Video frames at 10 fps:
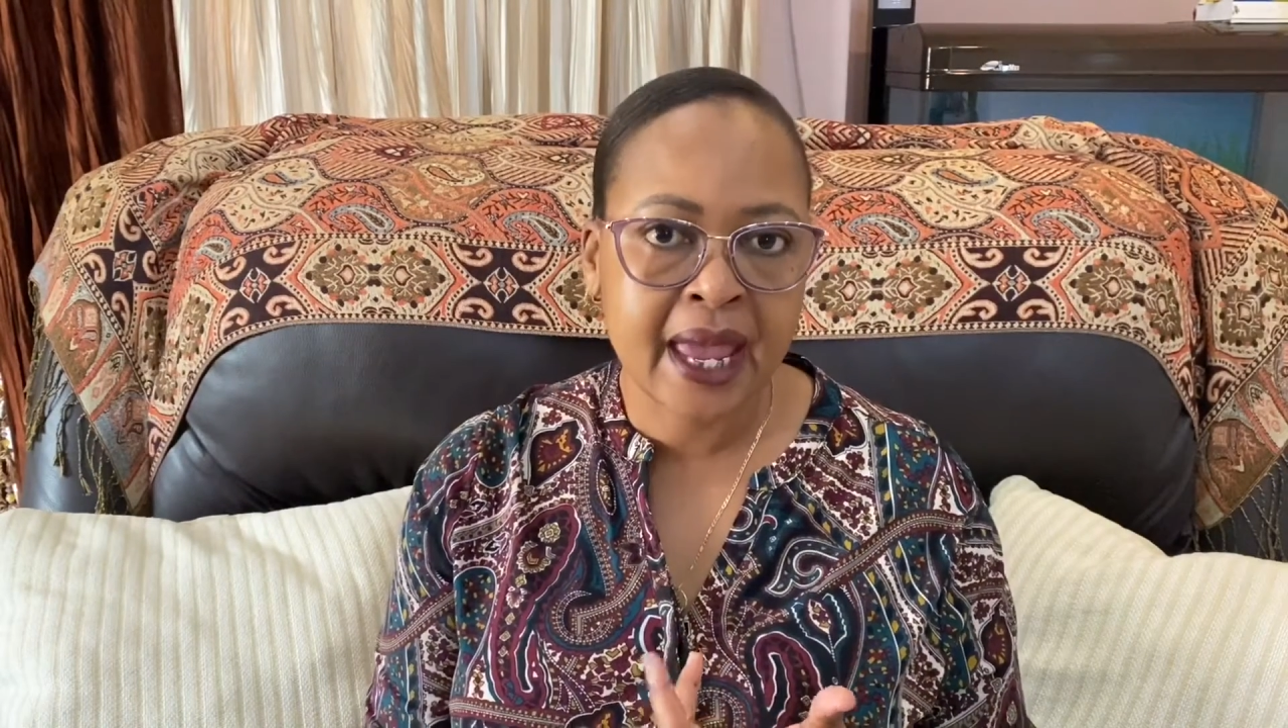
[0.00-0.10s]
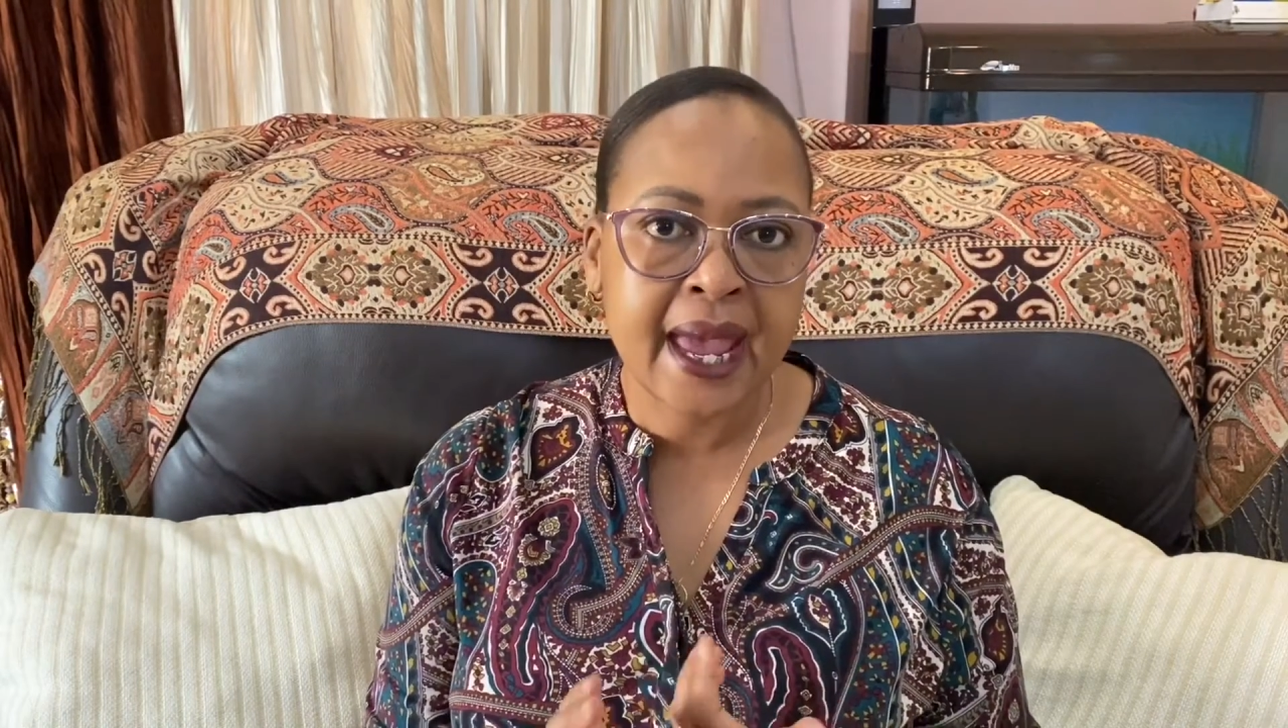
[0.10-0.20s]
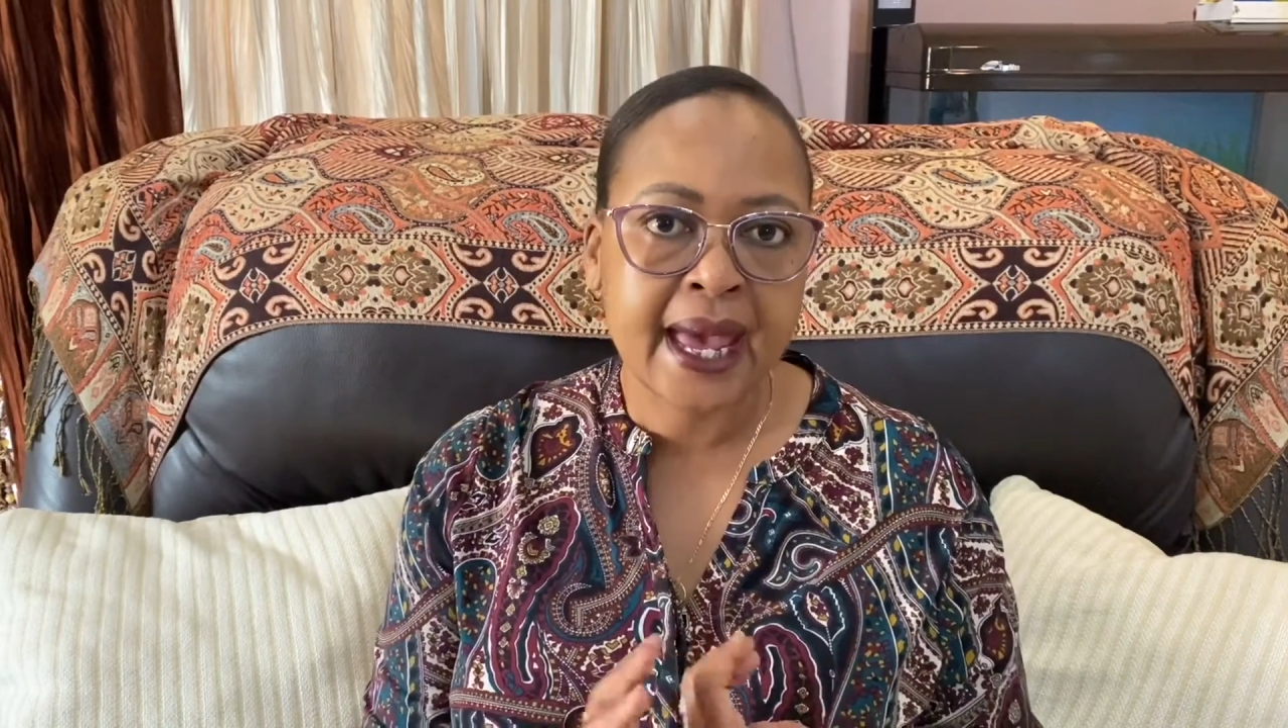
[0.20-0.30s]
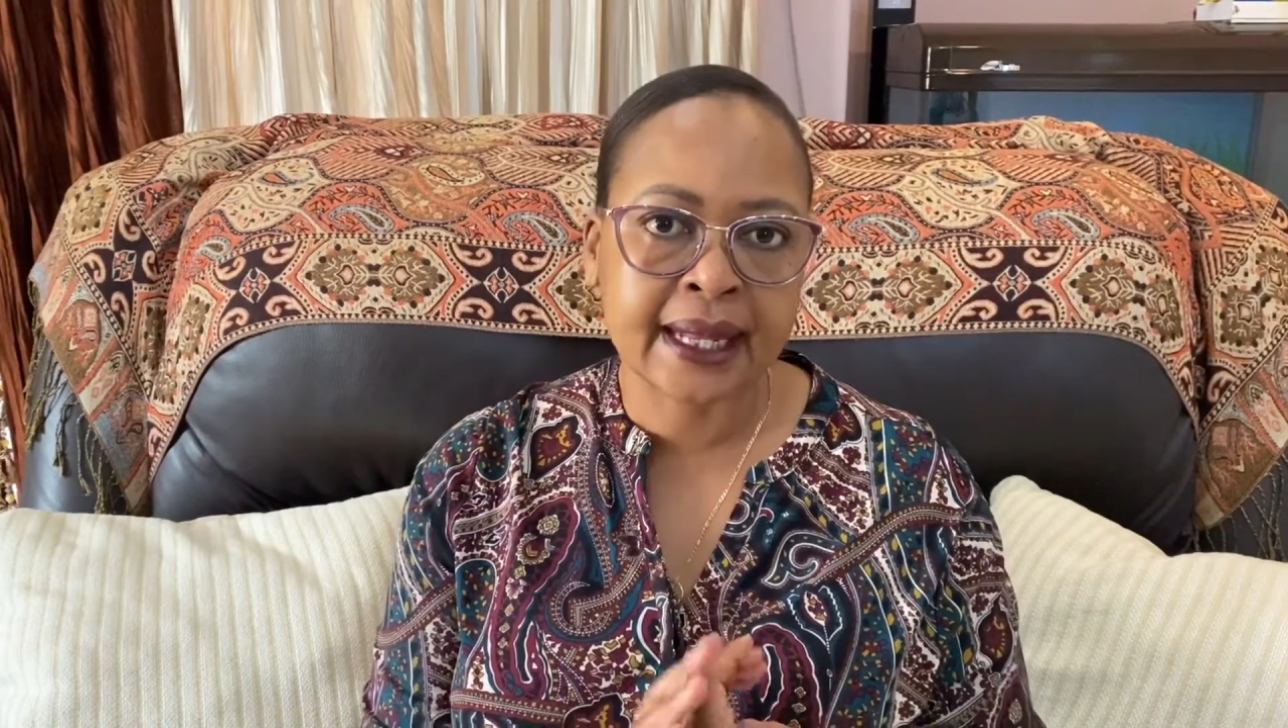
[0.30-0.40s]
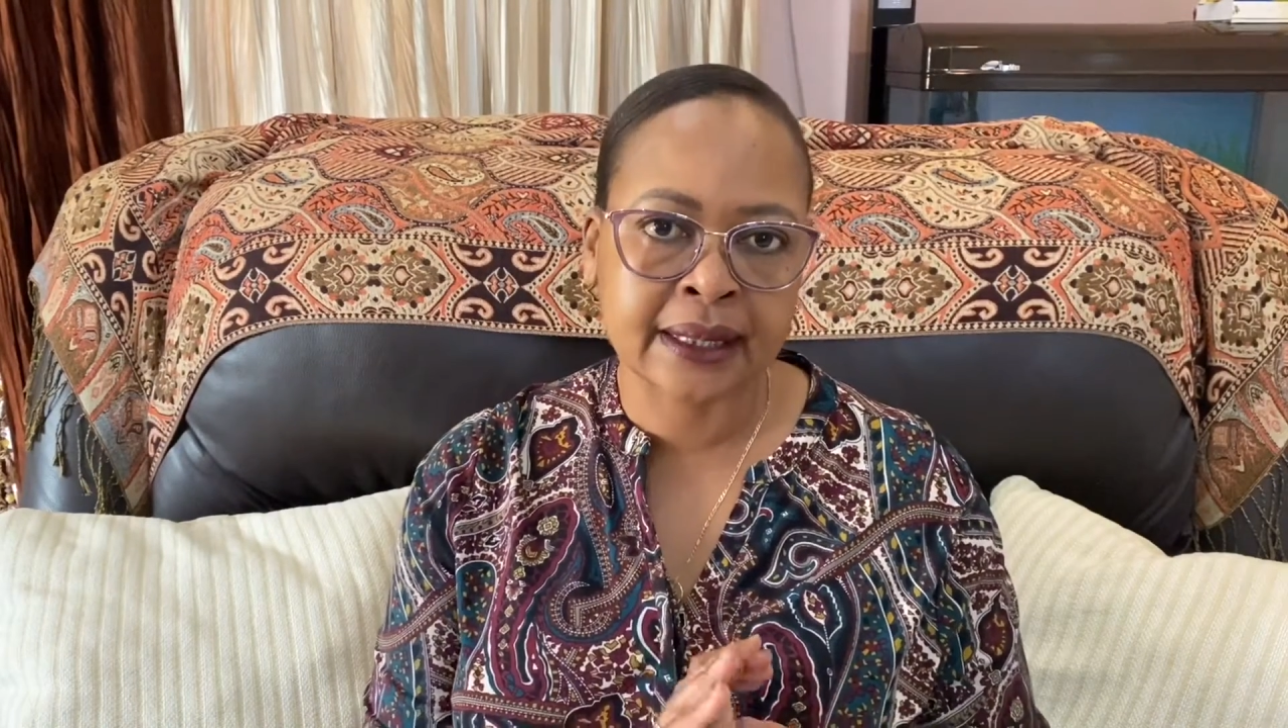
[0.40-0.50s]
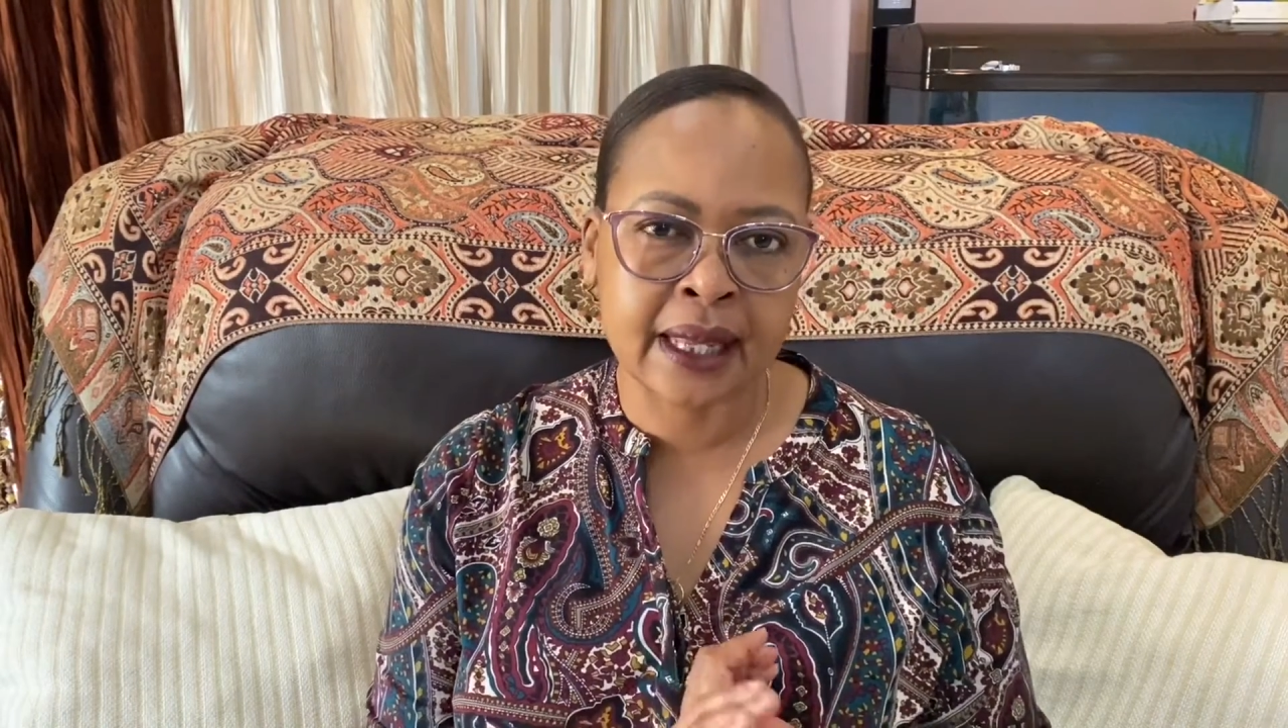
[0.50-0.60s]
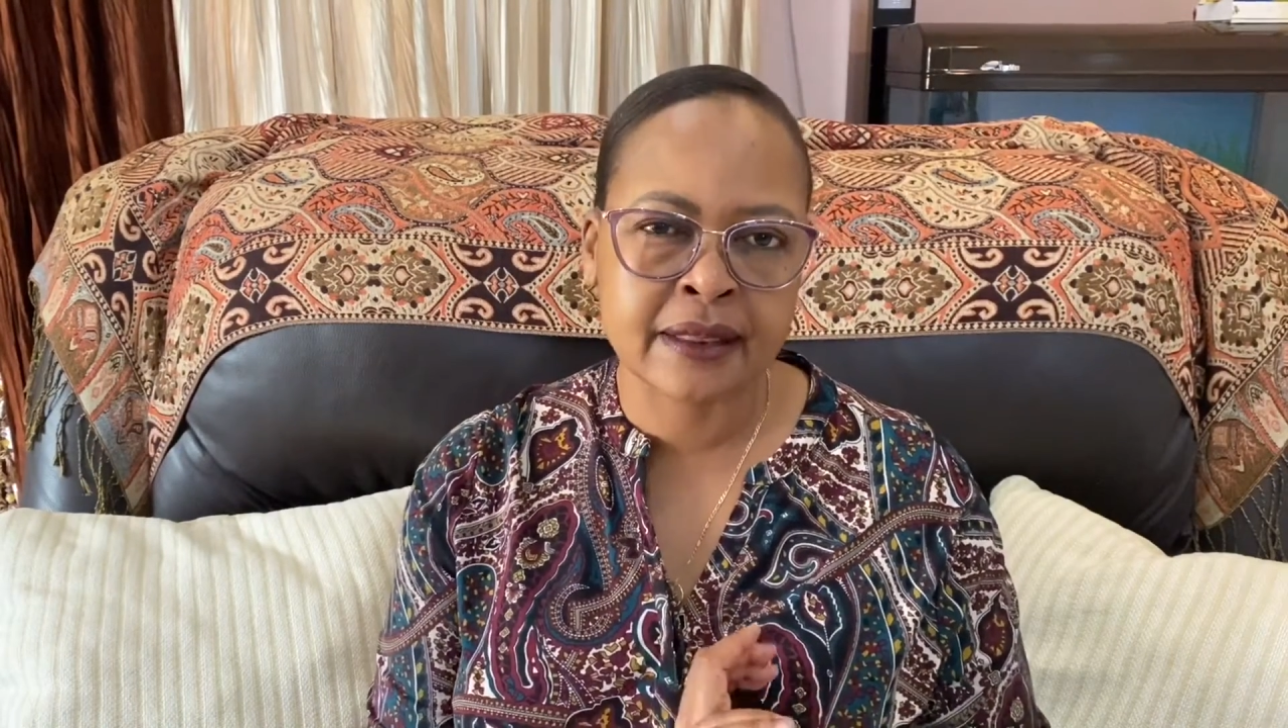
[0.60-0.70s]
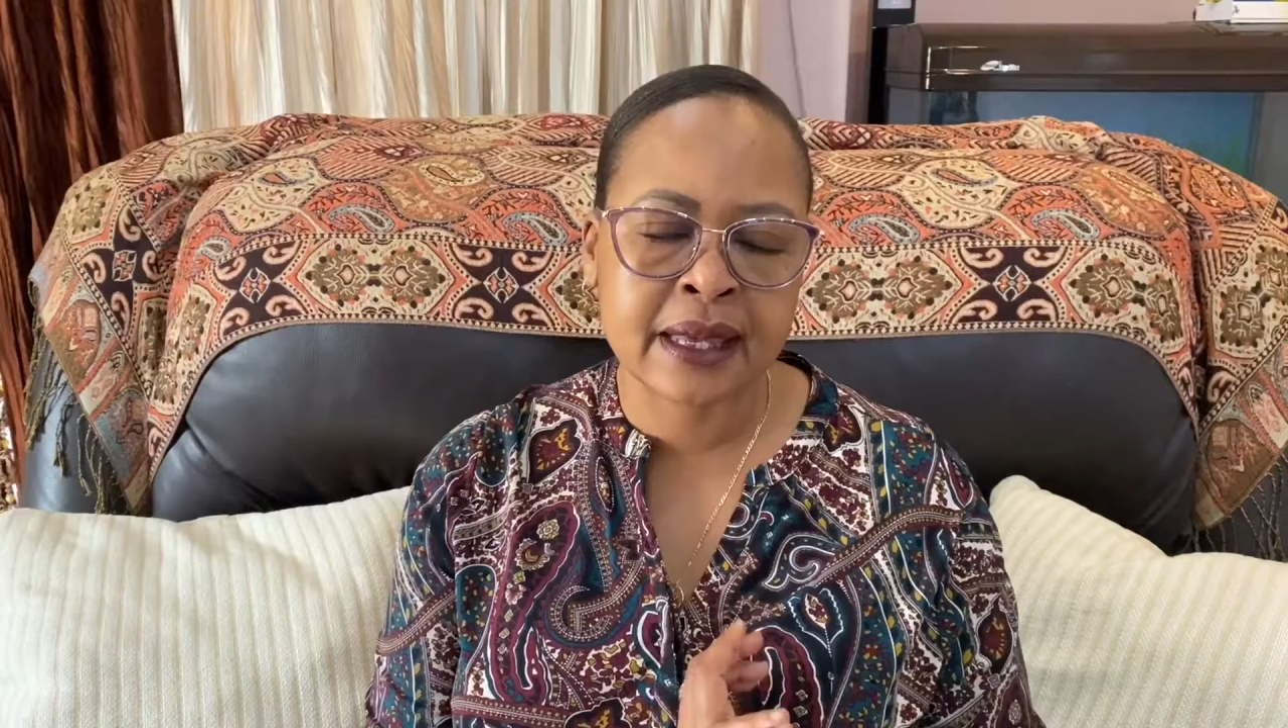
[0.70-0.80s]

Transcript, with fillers: and the